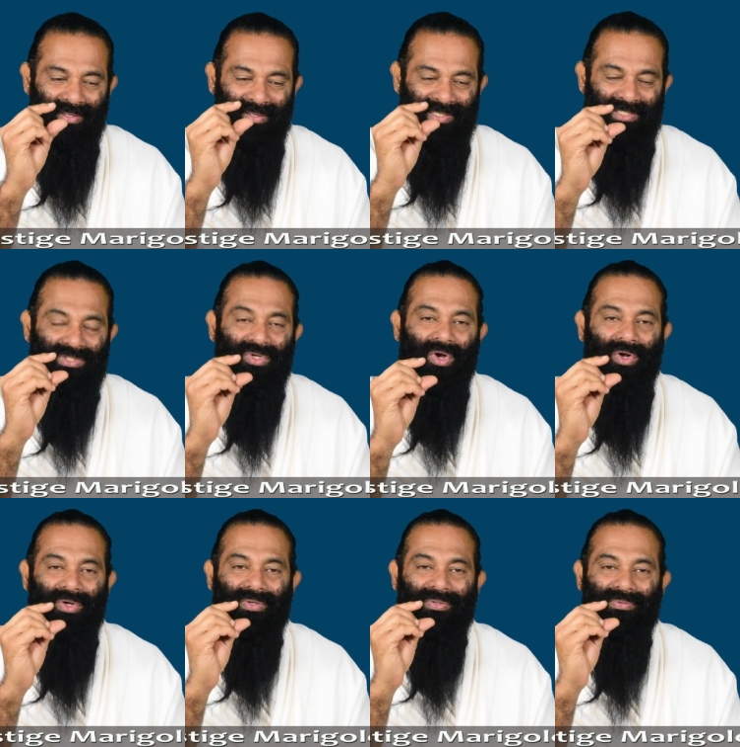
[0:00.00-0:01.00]
it is
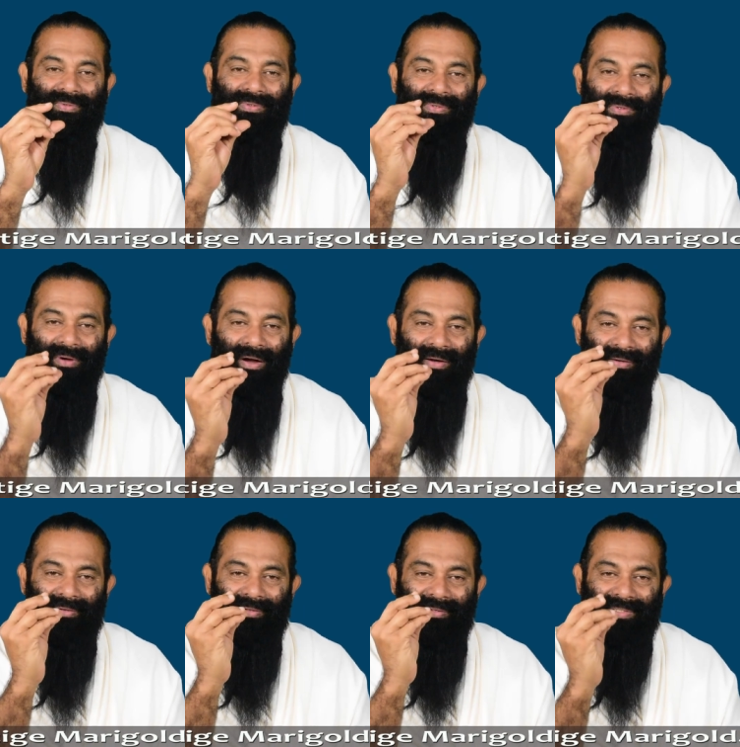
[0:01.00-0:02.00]
called
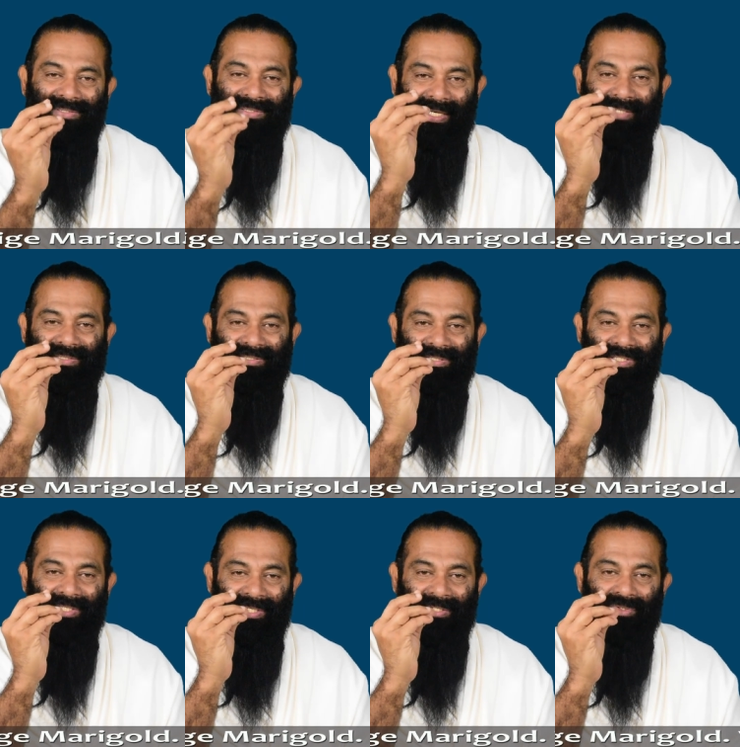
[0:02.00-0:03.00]
God resides
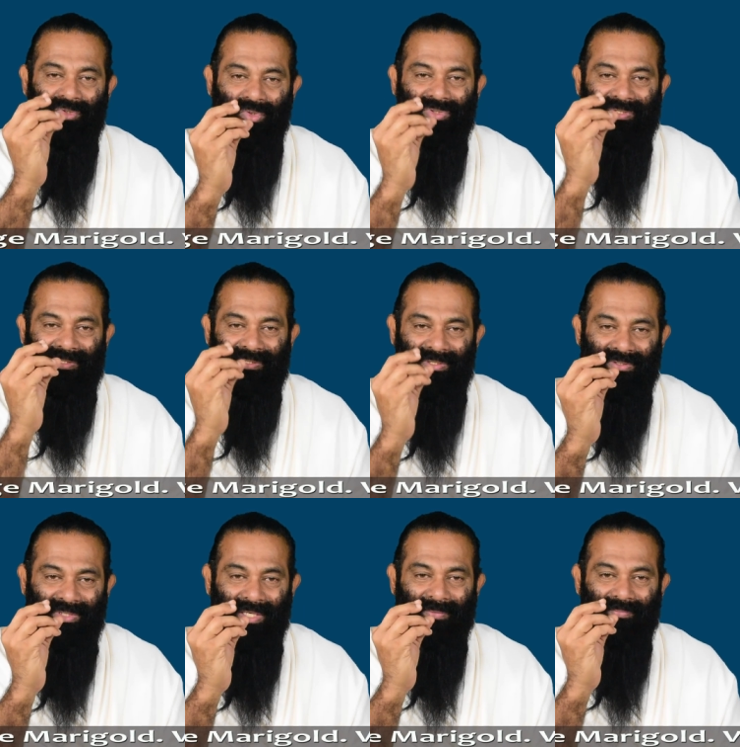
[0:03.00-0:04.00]
in those
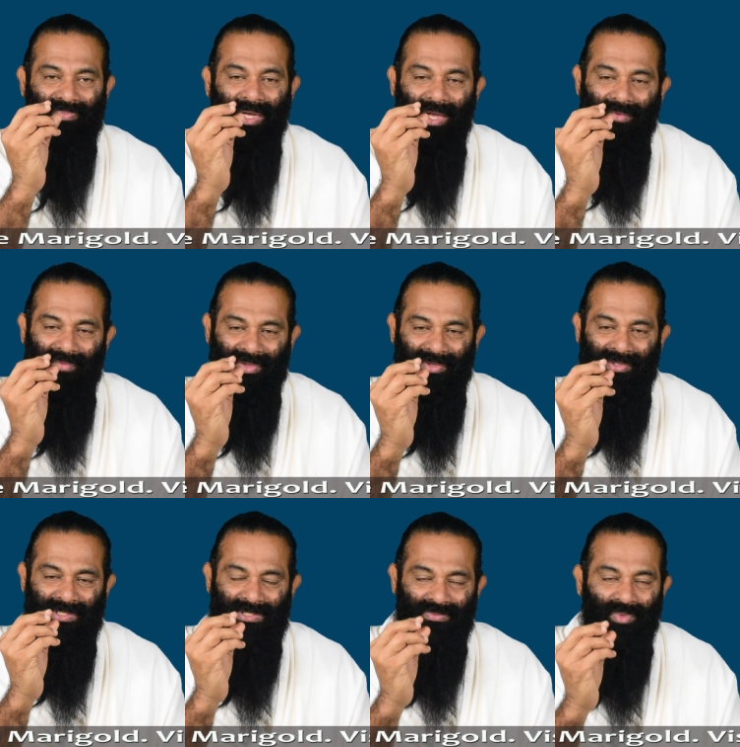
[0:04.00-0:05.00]
things. Whether it
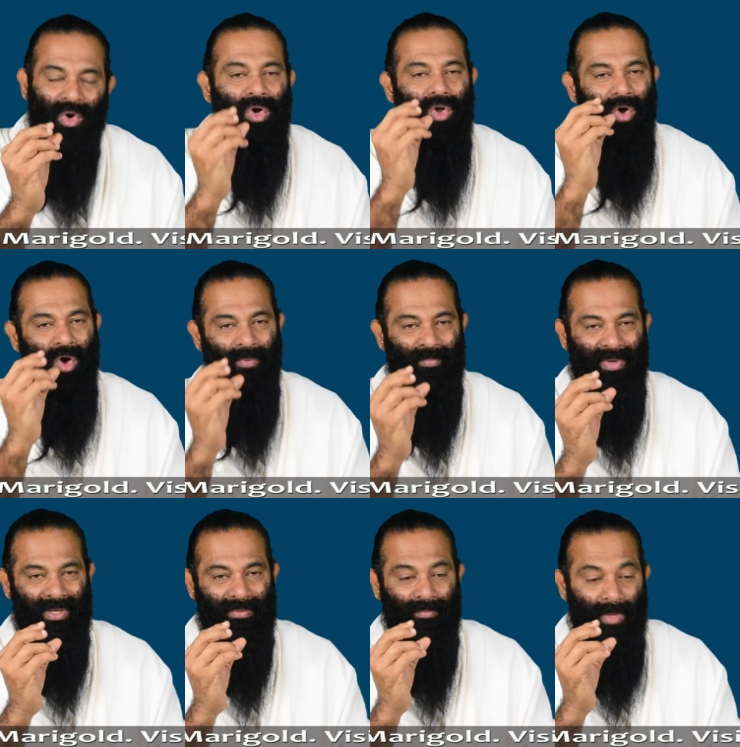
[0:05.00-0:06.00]
is small or
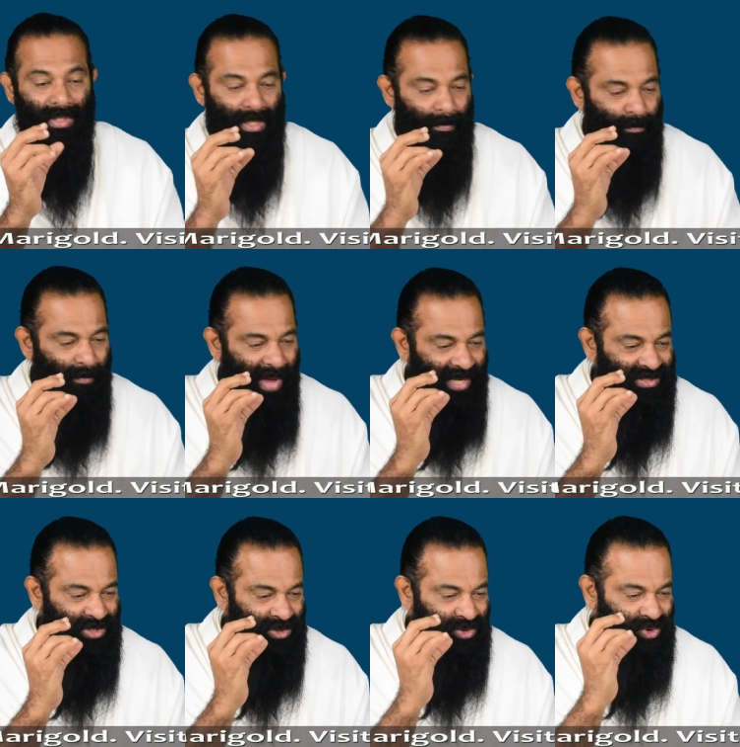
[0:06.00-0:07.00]
big, the
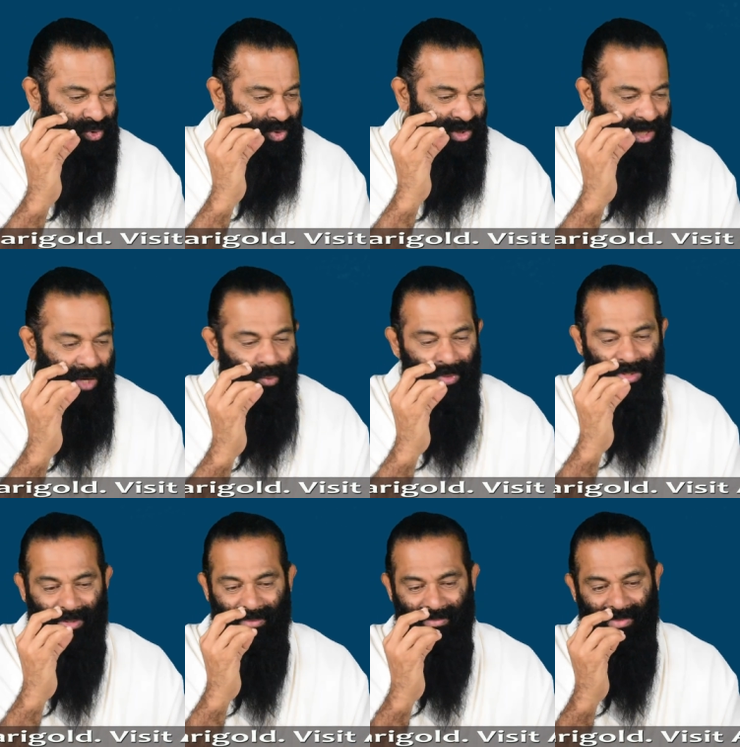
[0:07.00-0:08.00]
passion to love
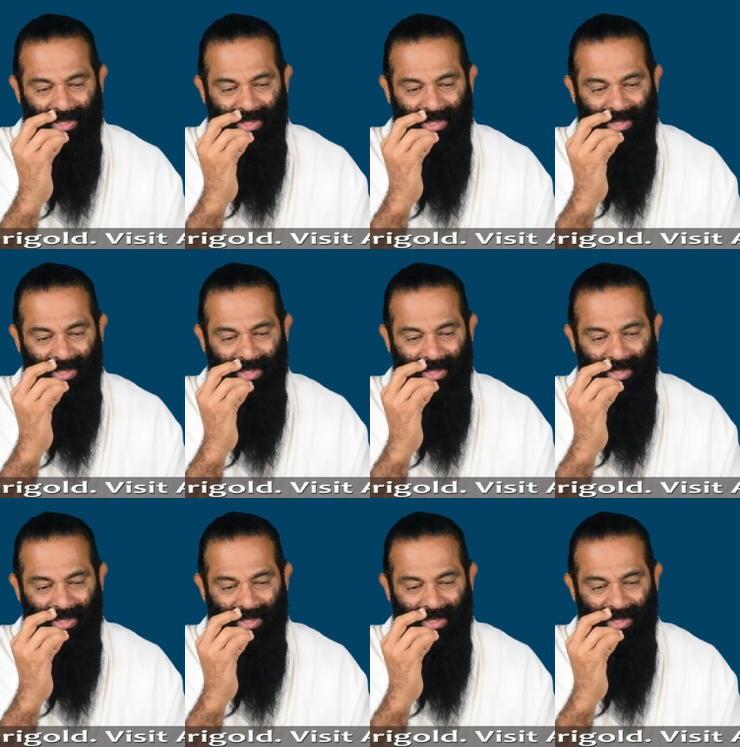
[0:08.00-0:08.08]
it,